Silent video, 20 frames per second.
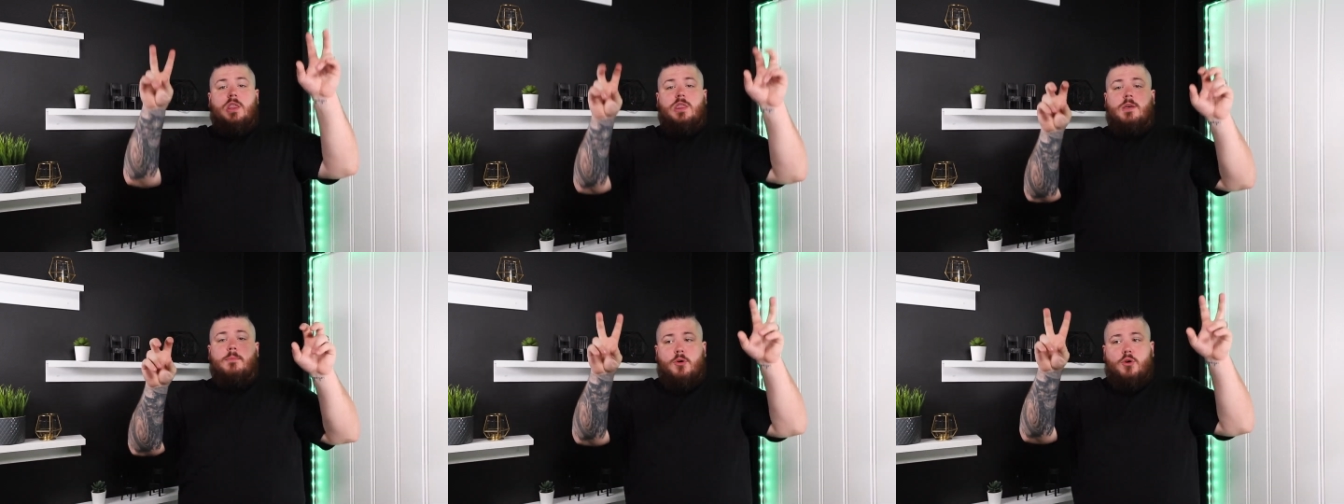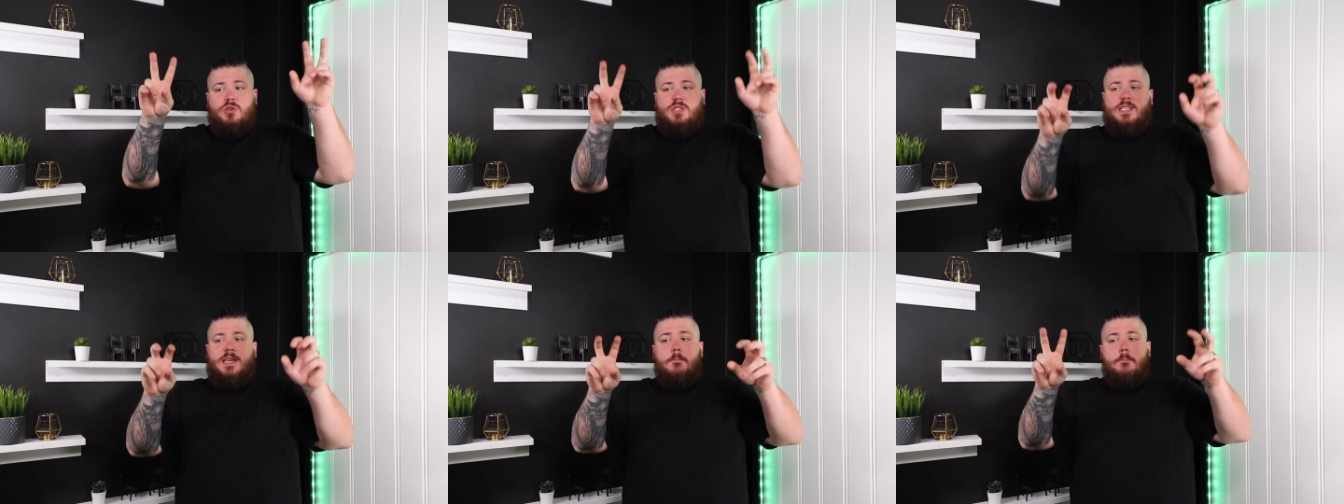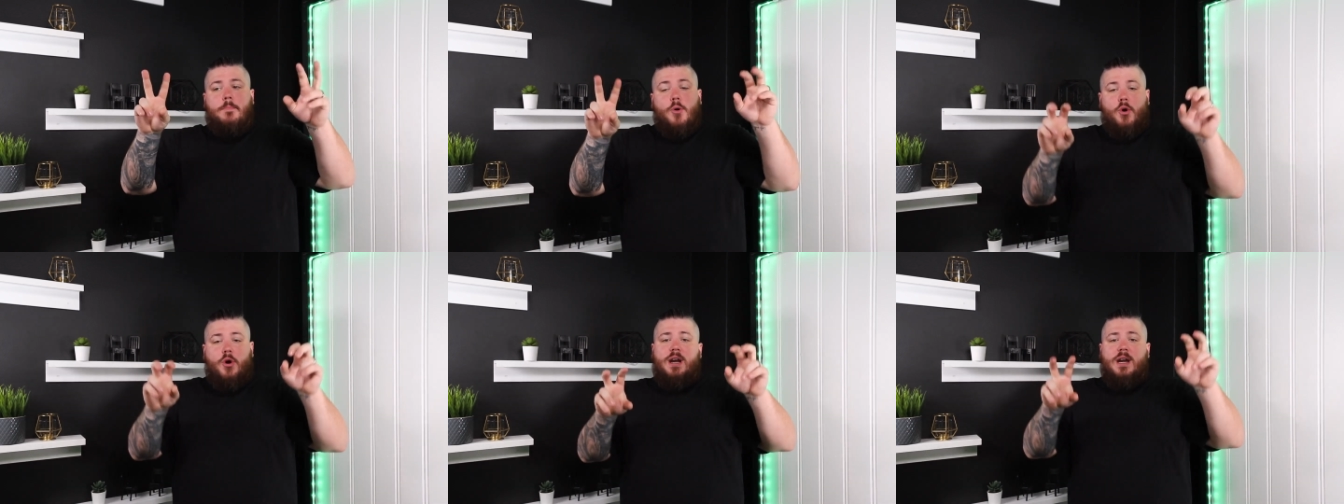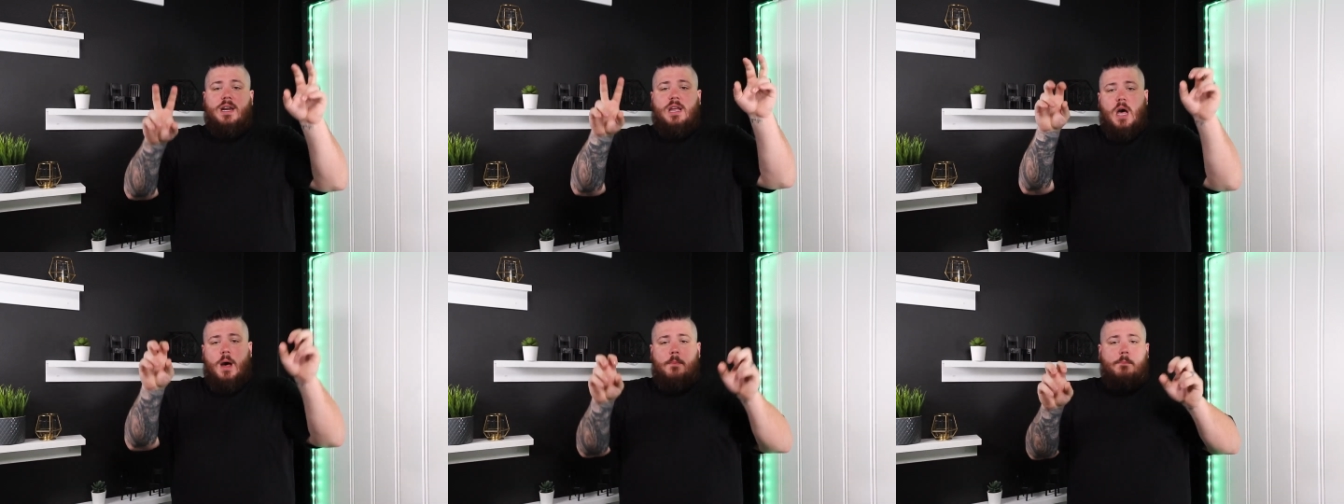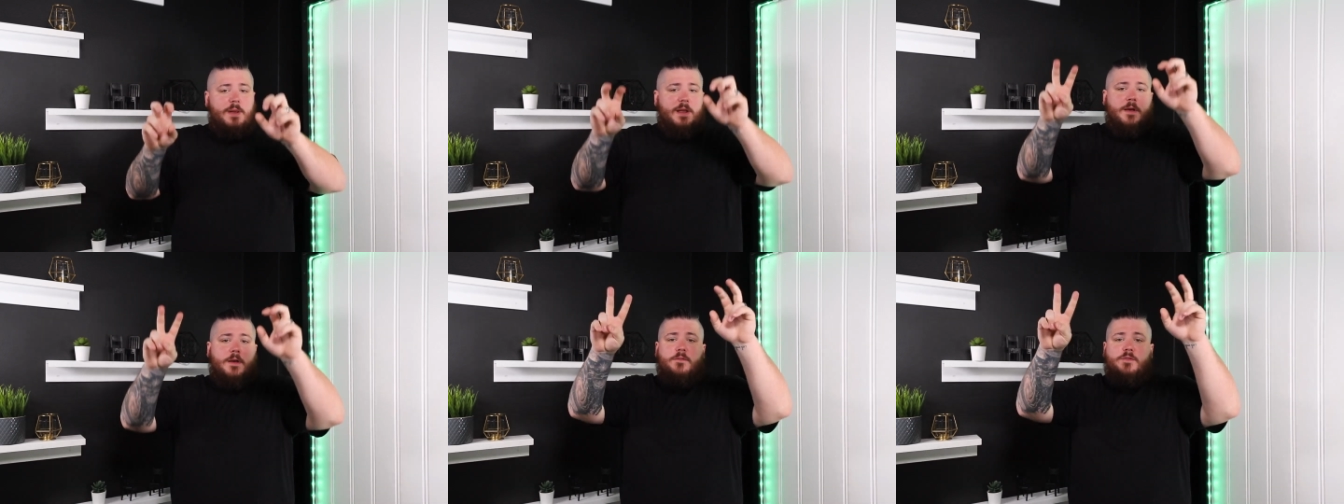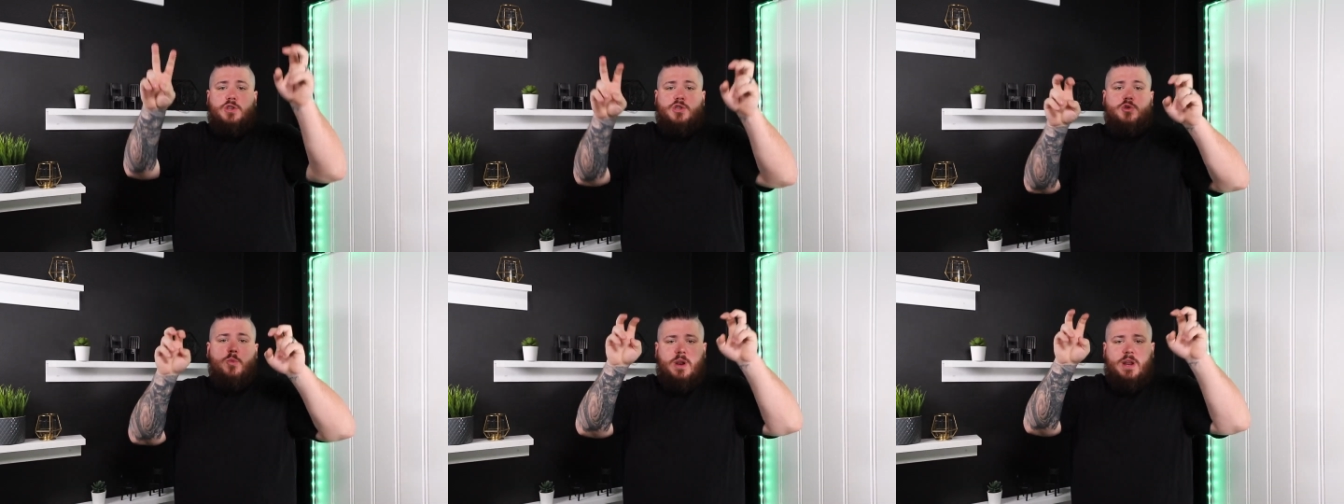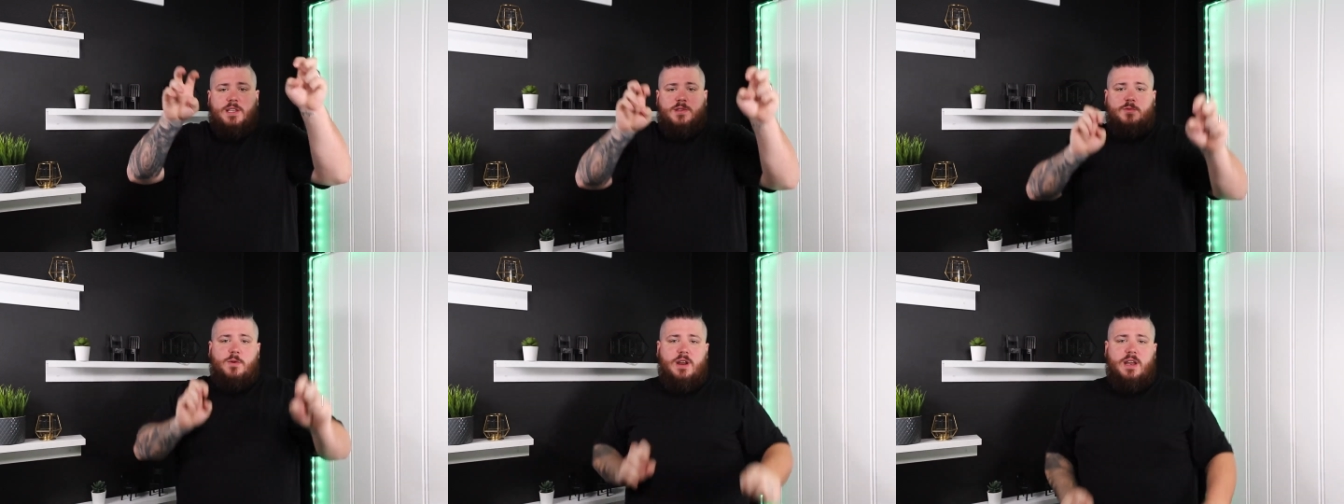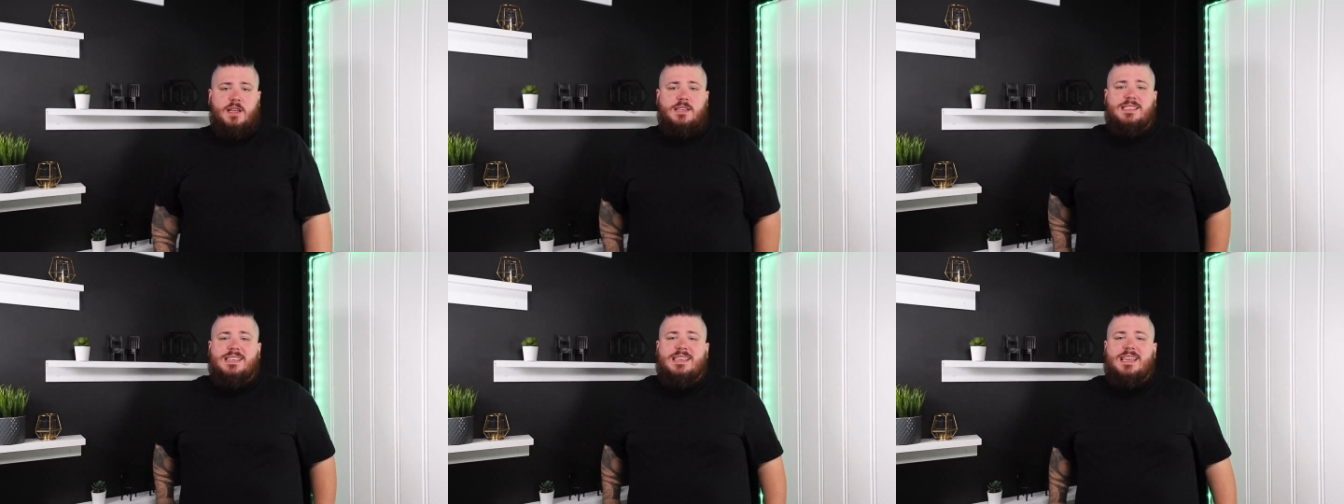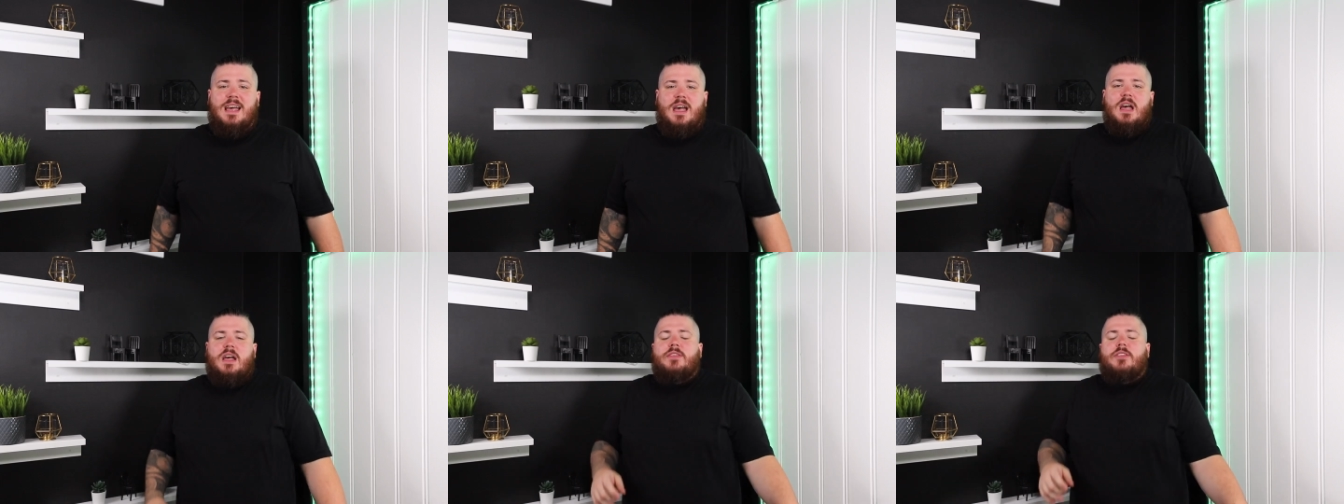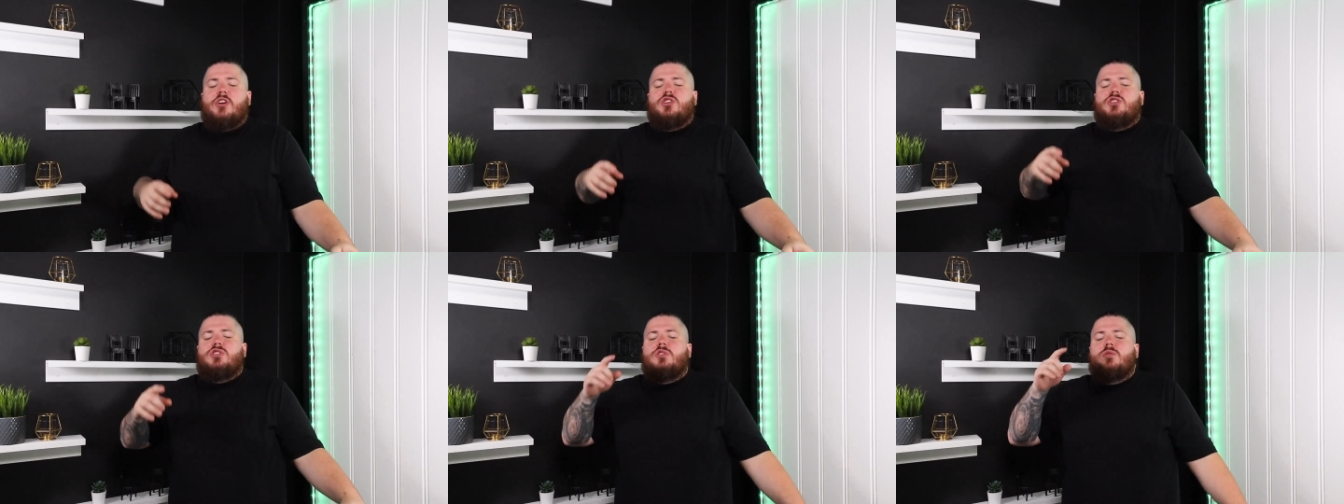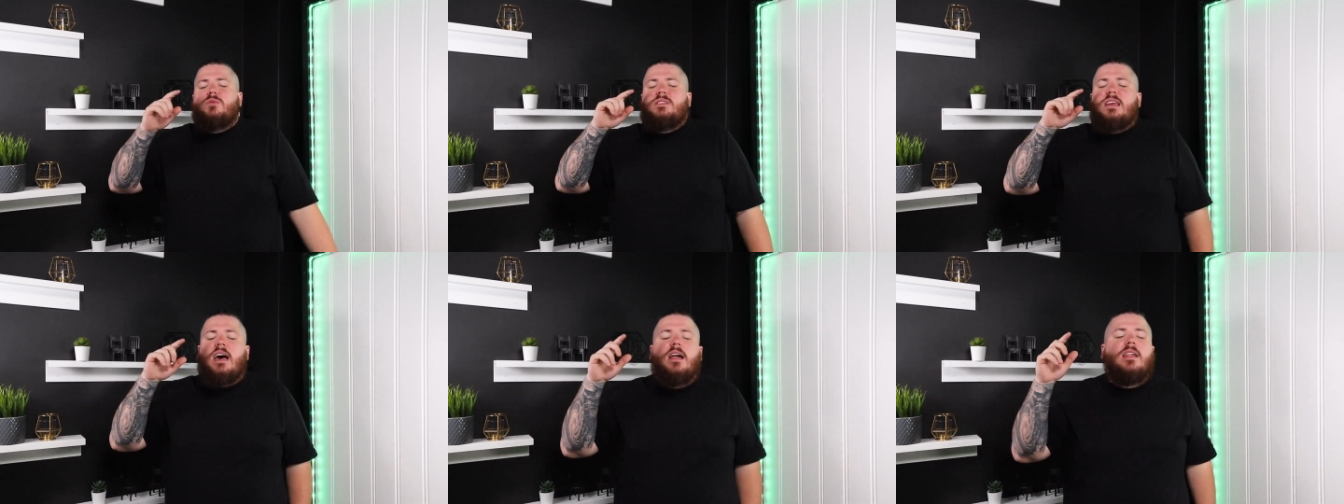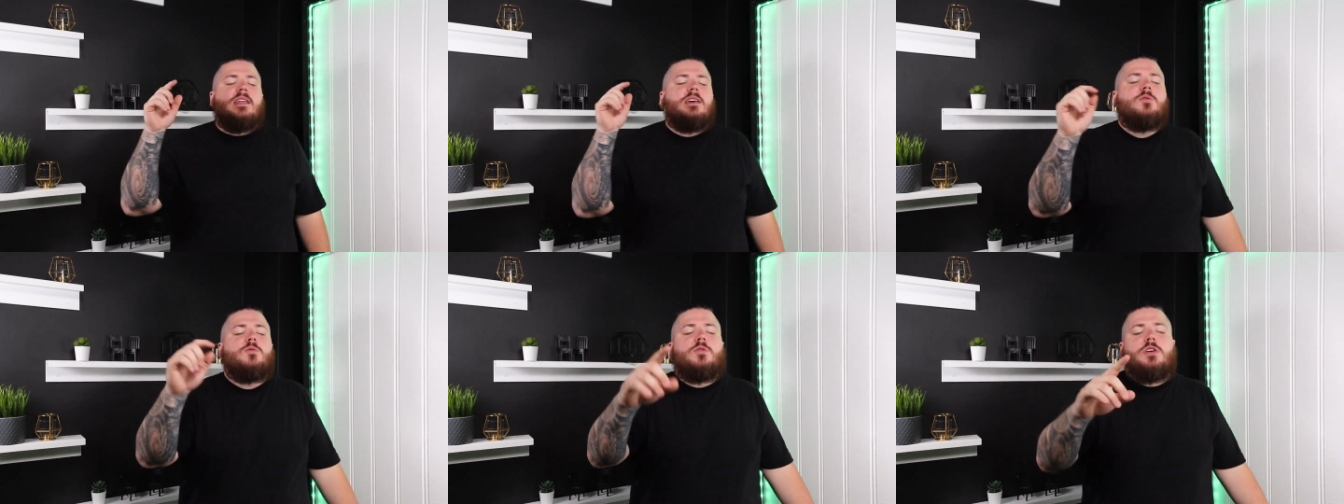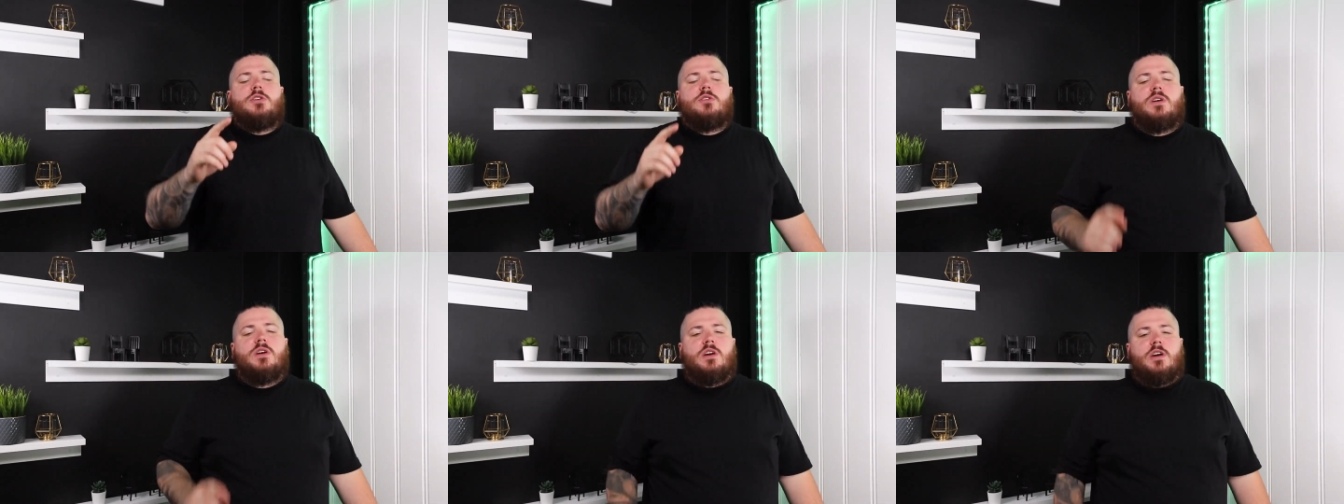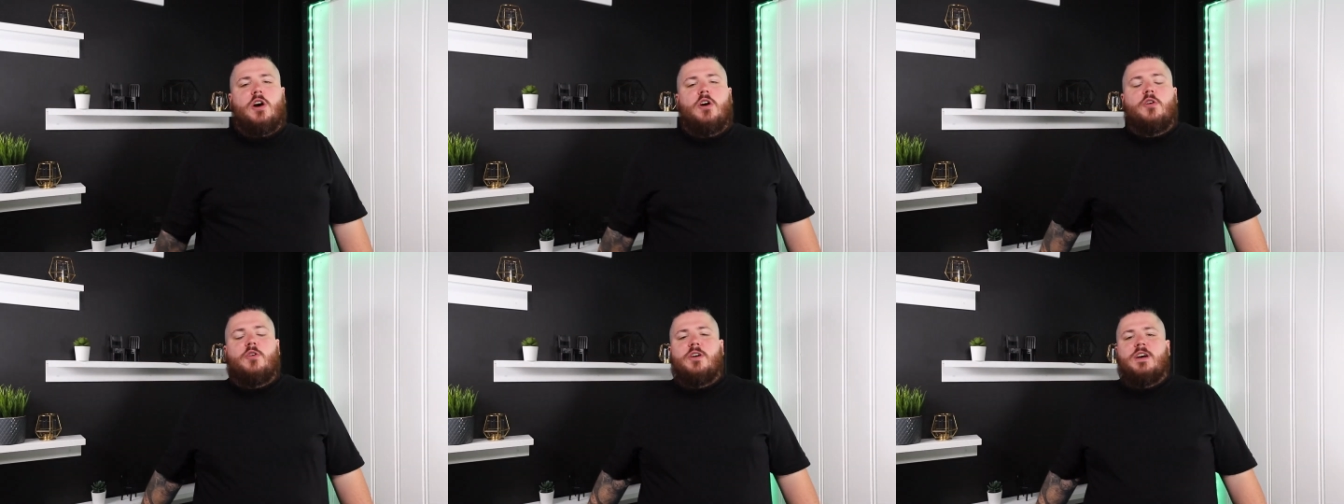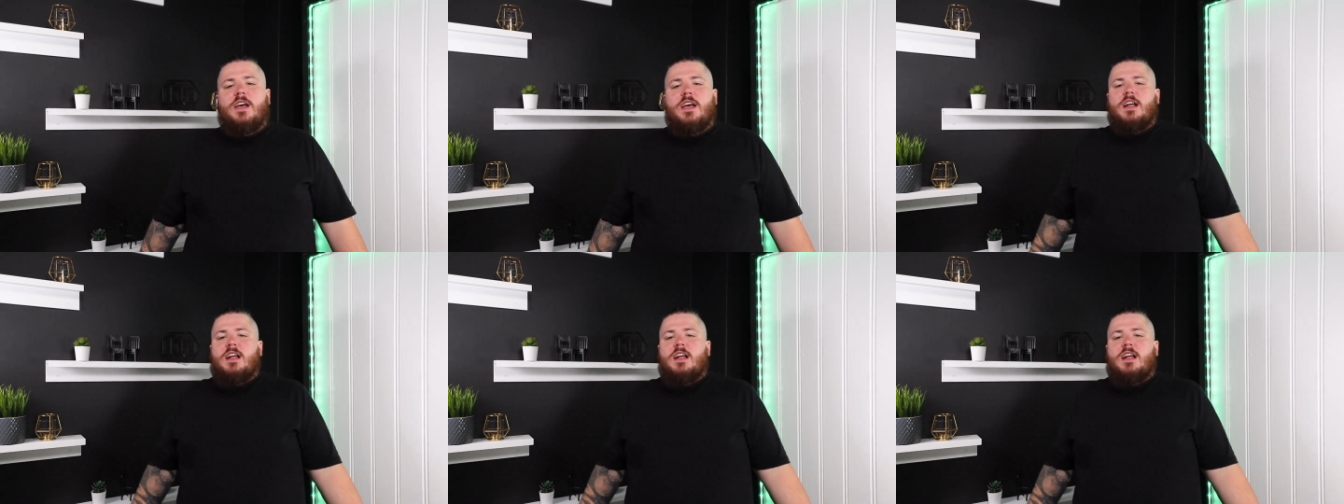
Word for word: the most important company of the 2020s, there's no telling where you can go.